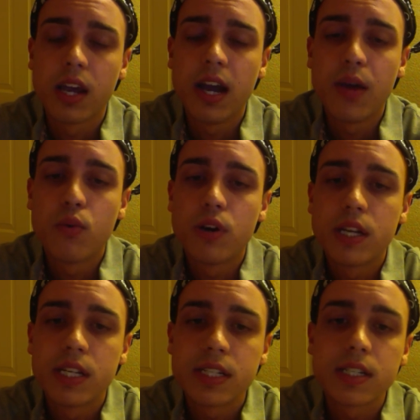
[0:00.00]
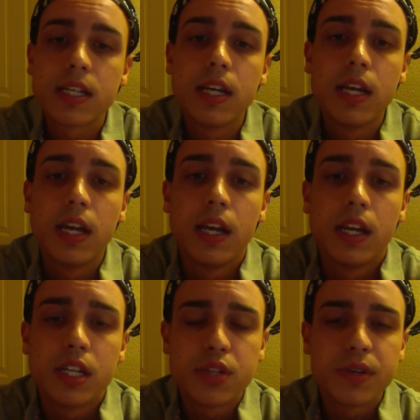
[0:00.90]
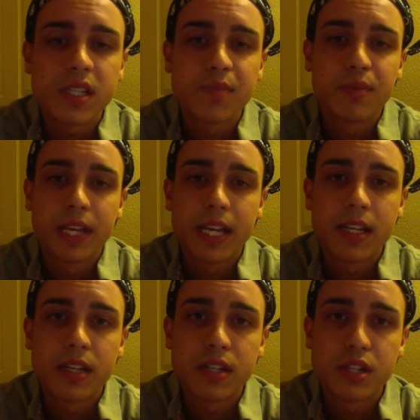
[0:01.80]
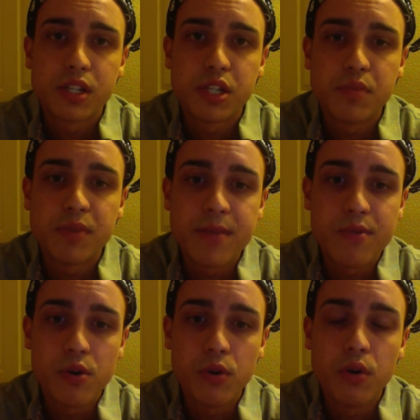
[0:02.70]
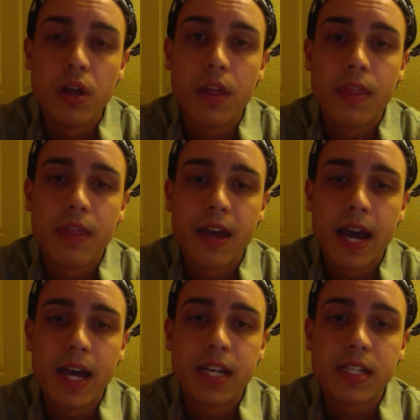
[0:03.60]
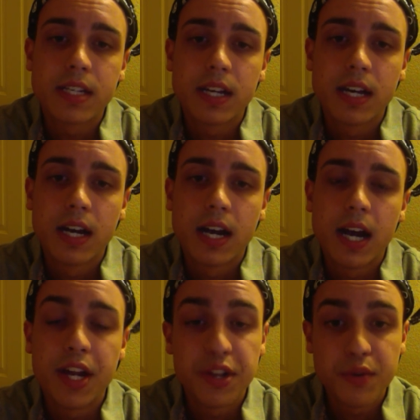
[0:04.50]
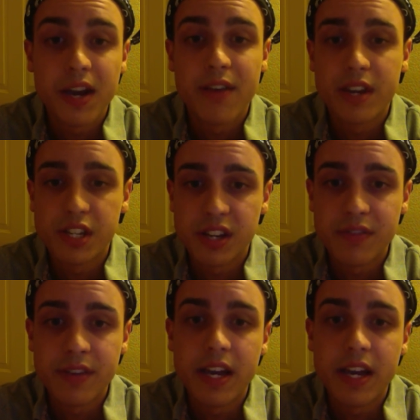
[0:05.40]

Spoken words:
I want to explain to people that I do have HIV.